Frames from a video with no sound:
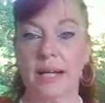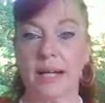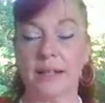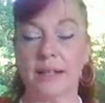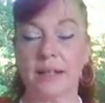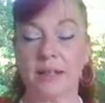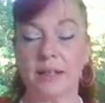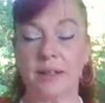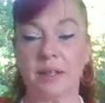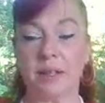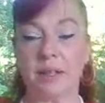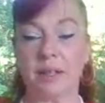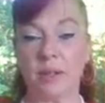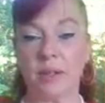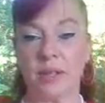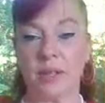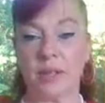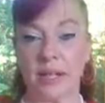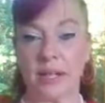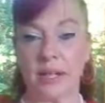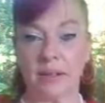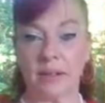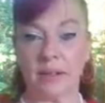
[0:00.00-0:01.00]
And this is somebody who's
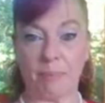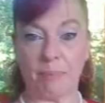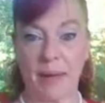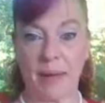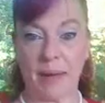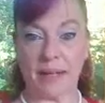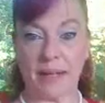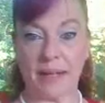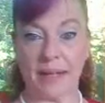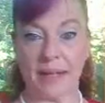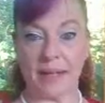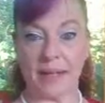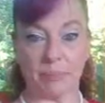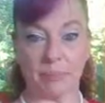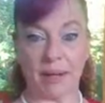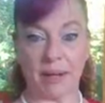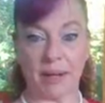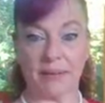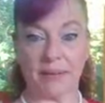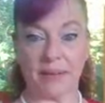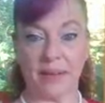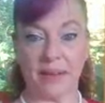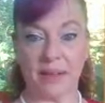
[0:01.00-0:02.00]
taking a step back, taking a
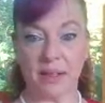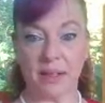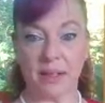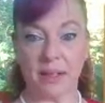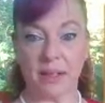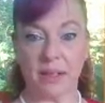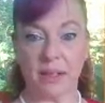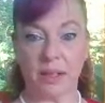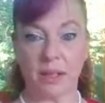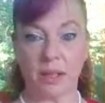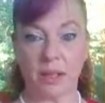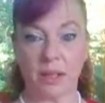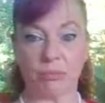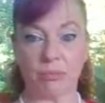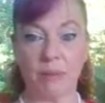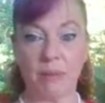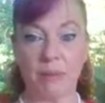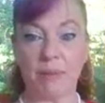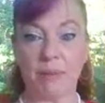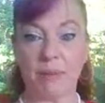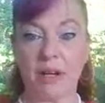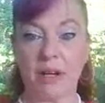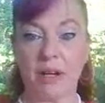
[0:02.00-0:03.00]
breath,
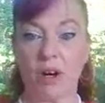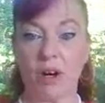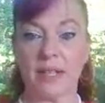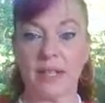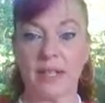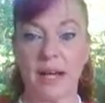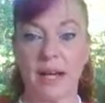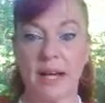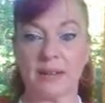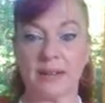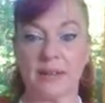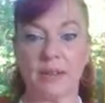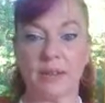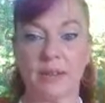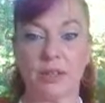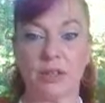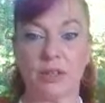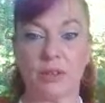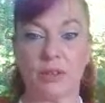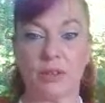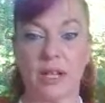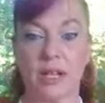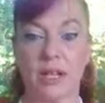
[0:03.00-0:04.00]
reprioritizing,
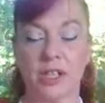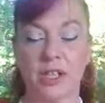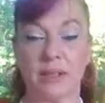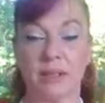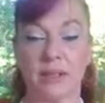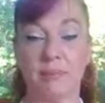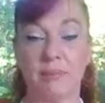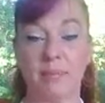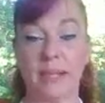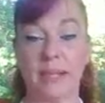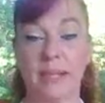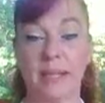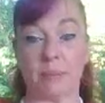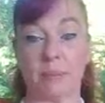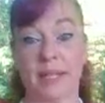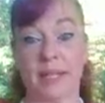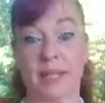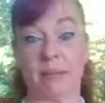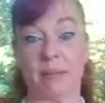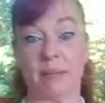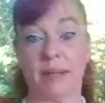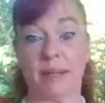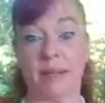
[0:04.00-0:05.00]
re-strategizing, making
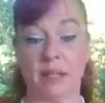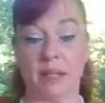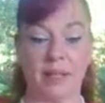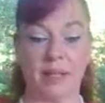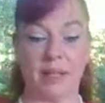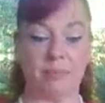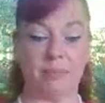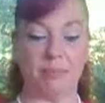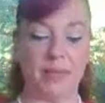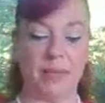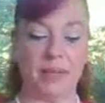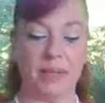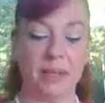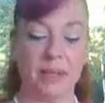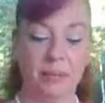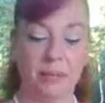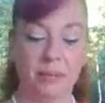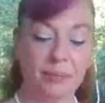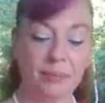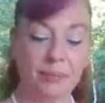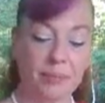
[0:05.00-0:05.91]
a plan B.